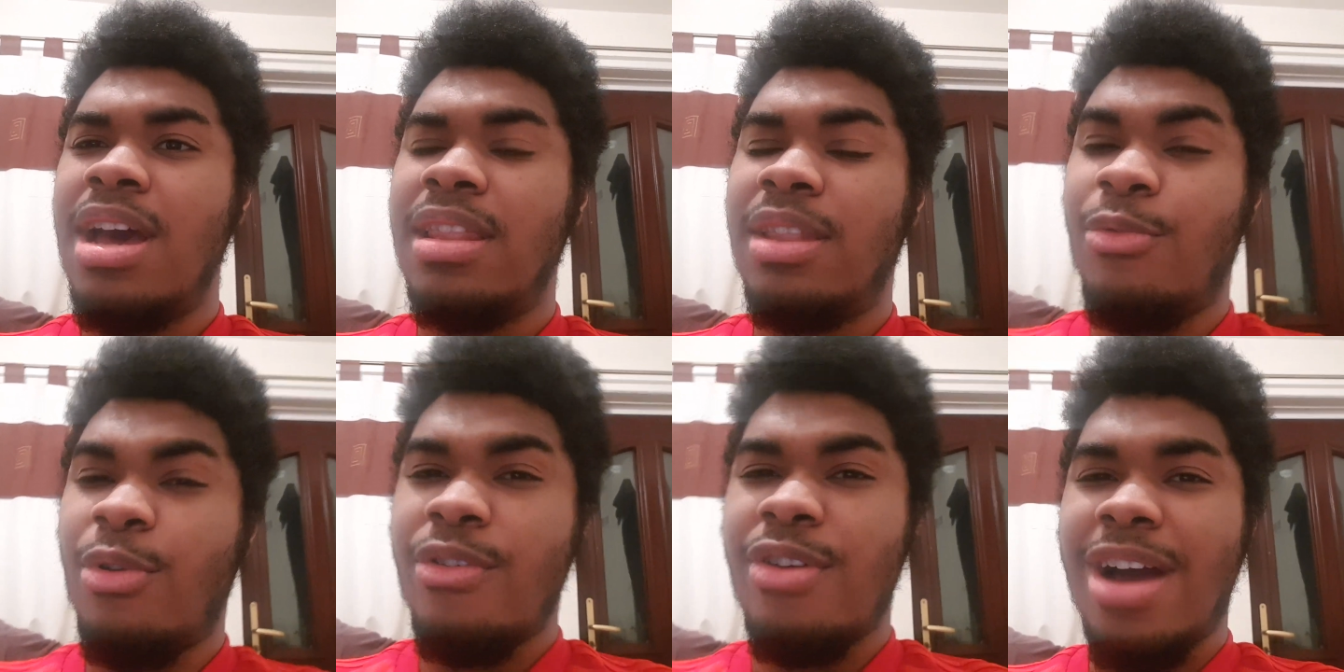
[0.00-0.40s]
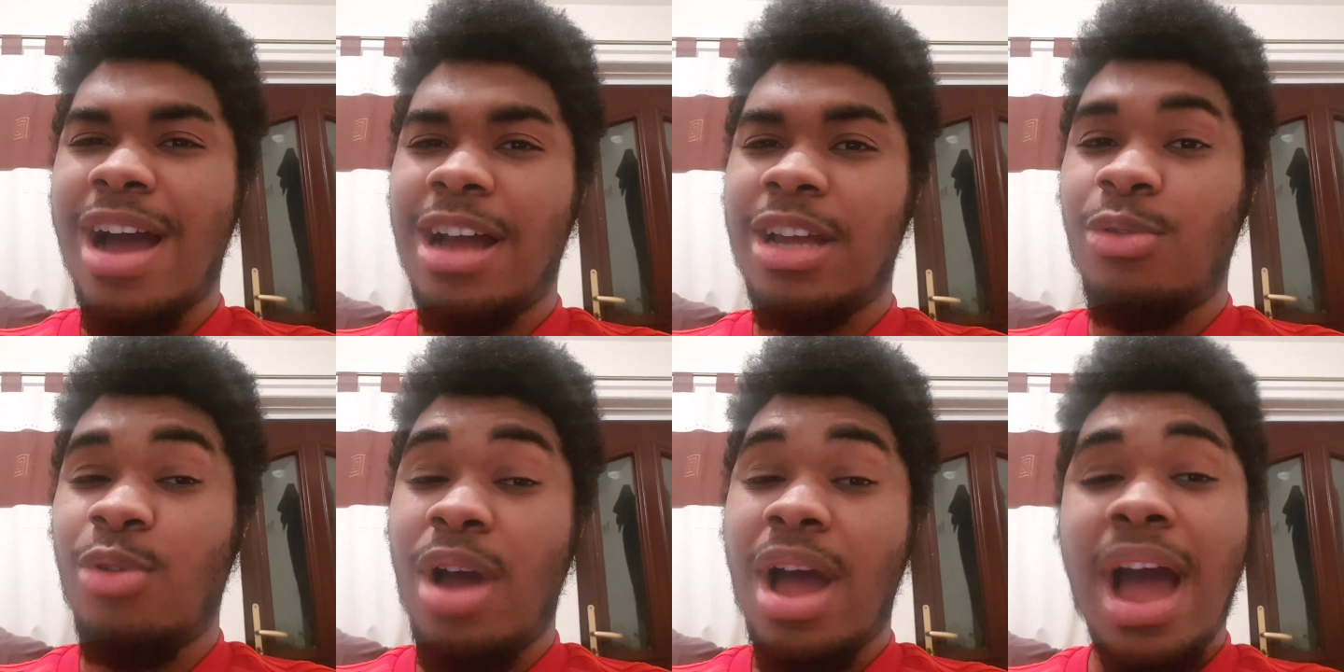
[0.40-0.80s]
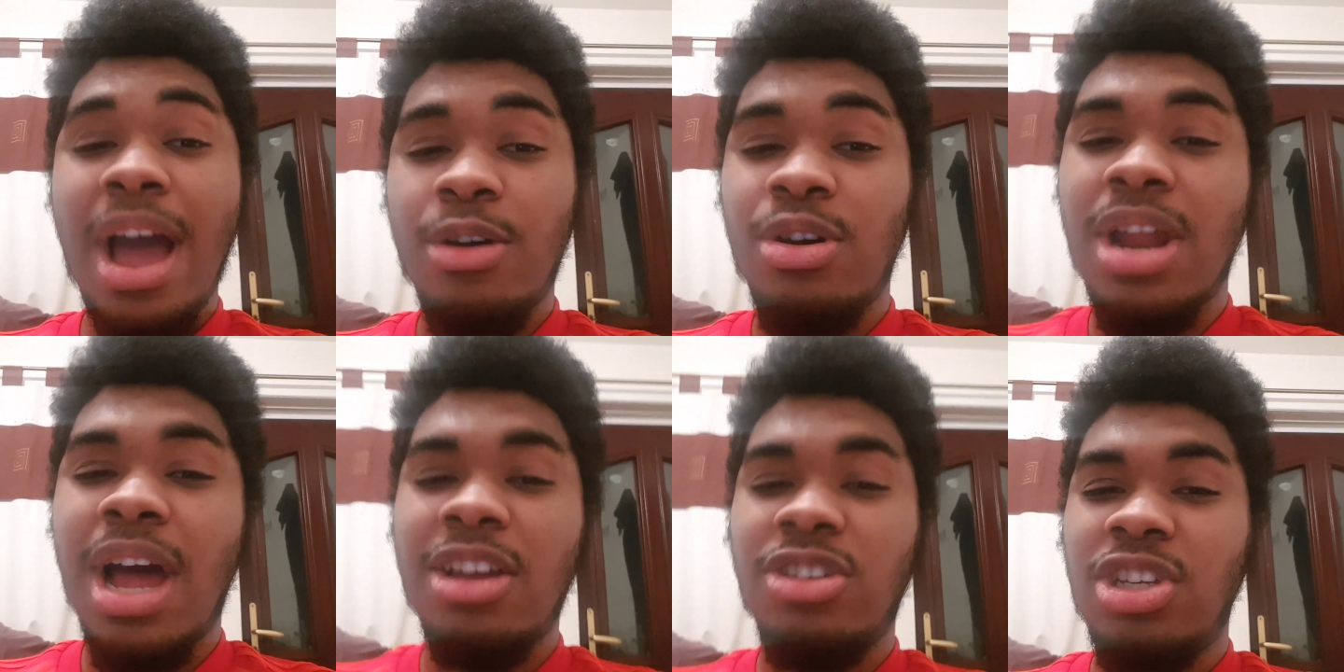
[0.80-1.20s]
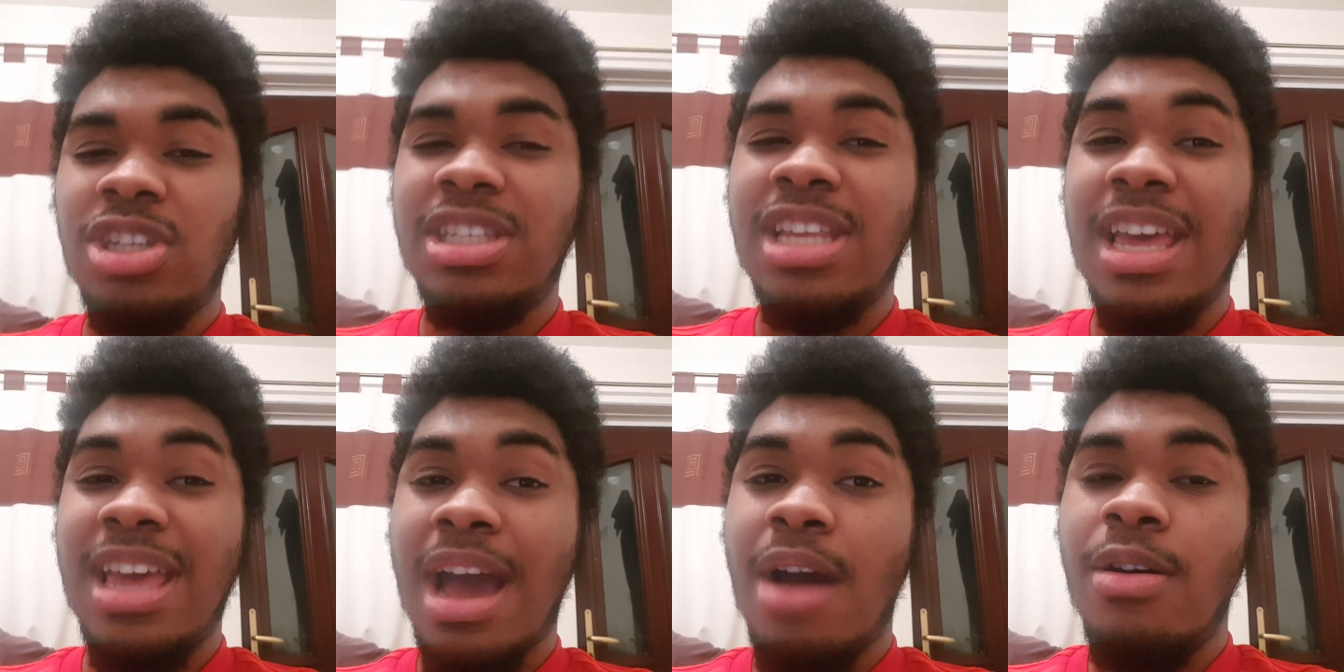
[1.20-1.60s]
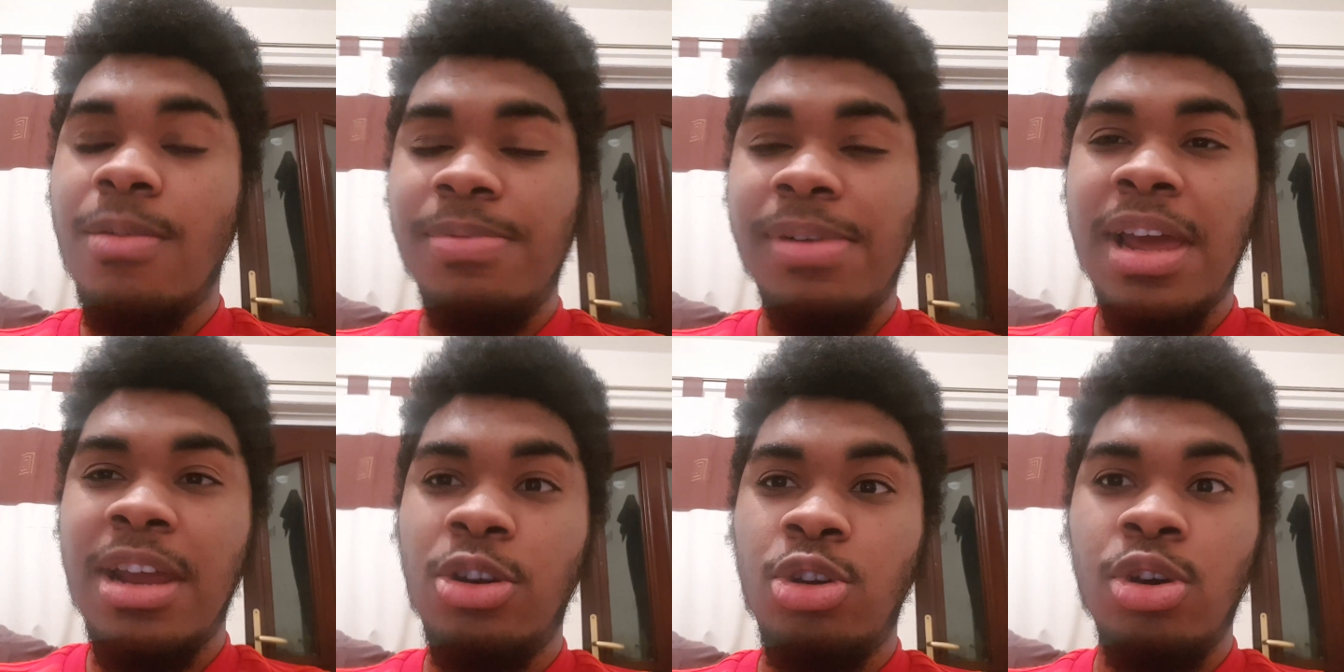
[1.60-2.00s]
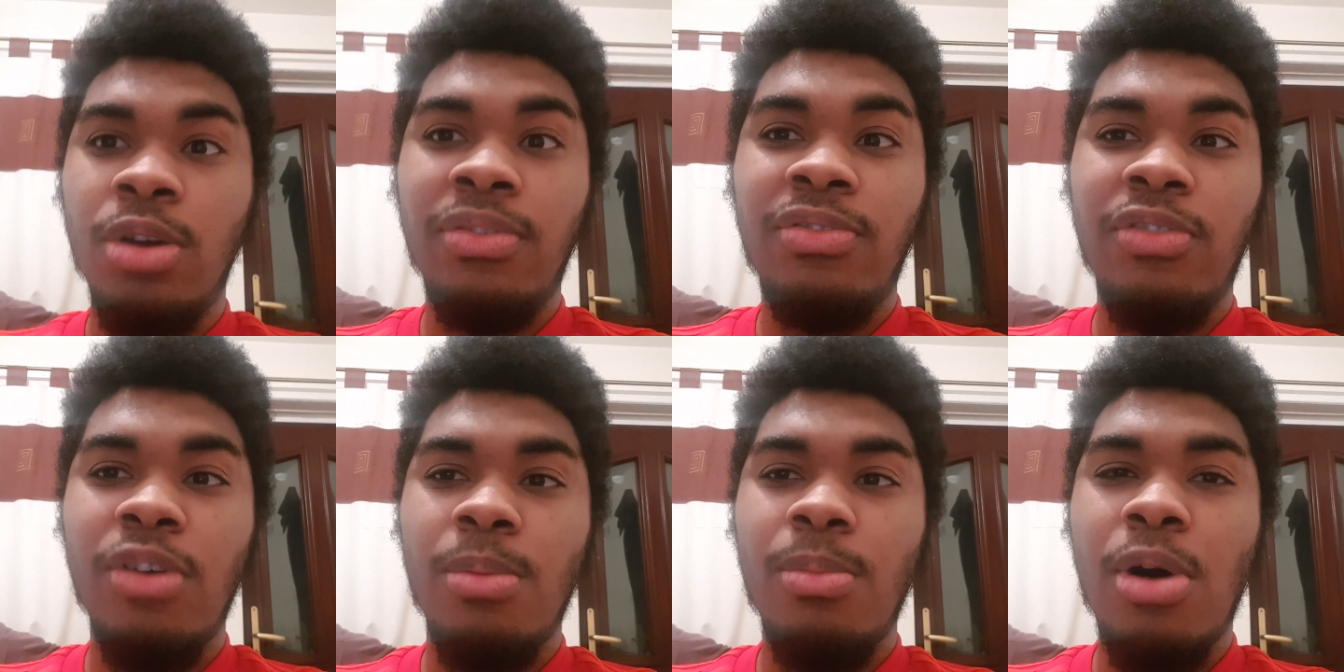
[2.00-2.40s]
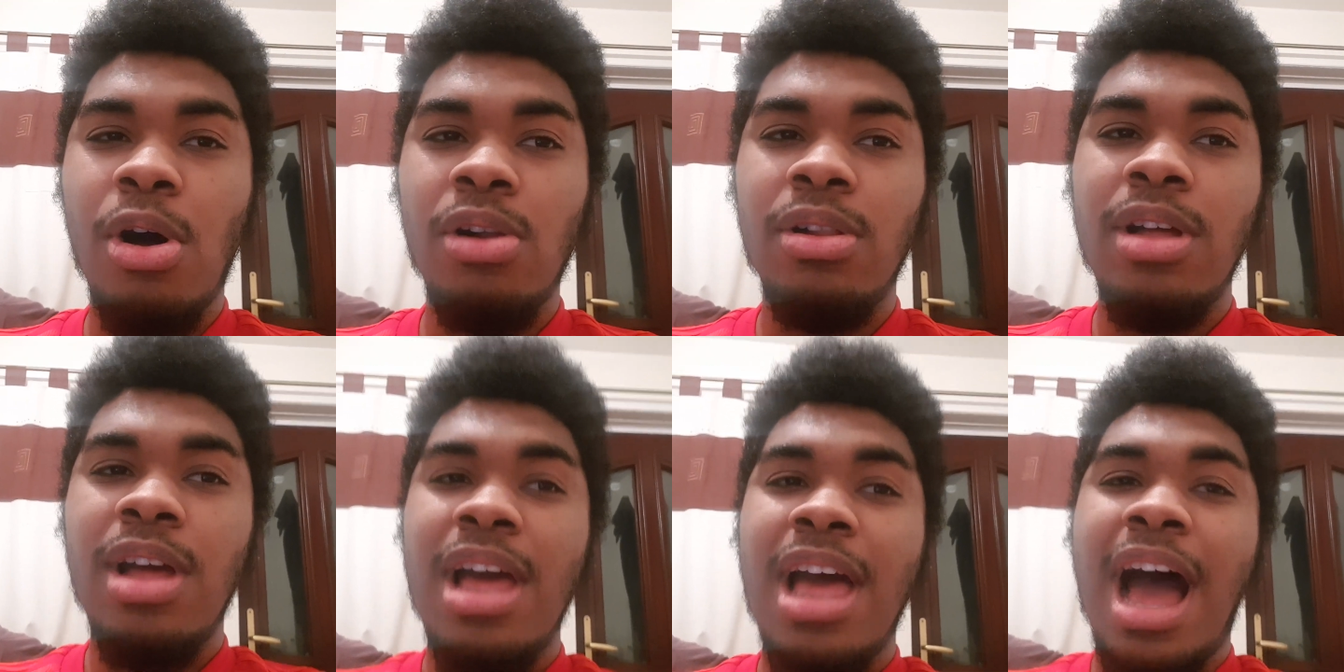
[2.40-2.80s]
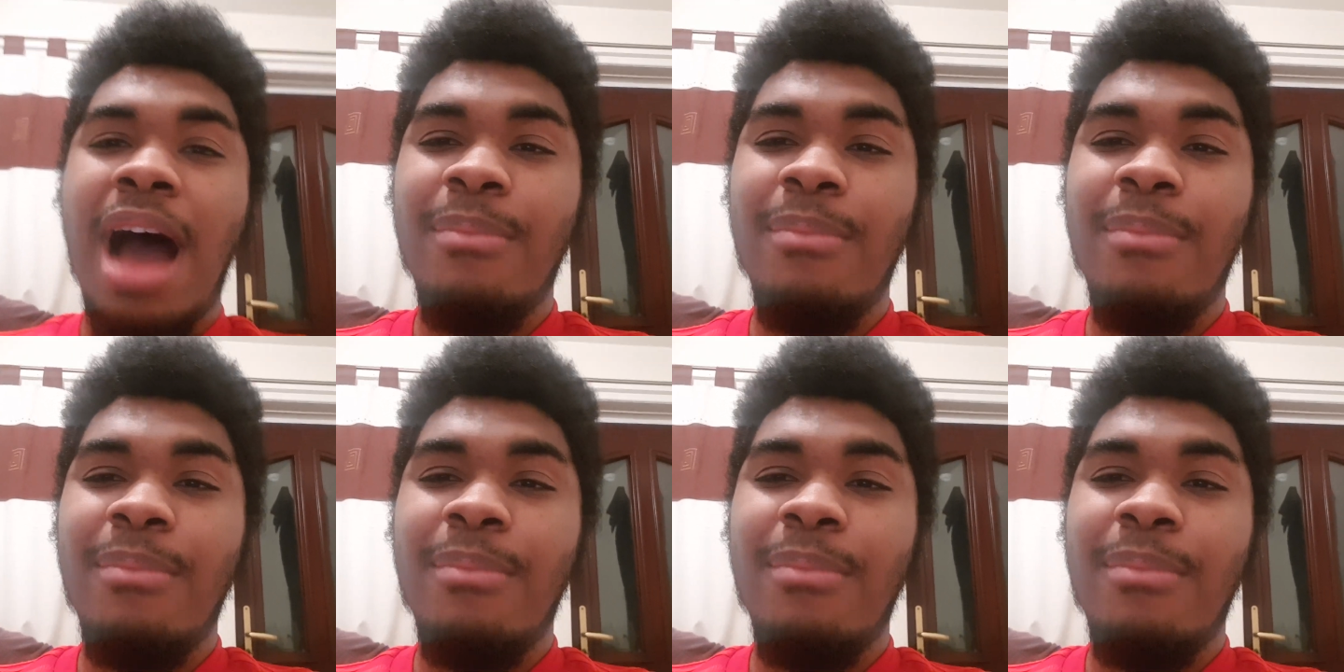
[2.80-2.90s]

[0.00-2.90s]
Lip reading: where I could actually say, yeah, we played good football.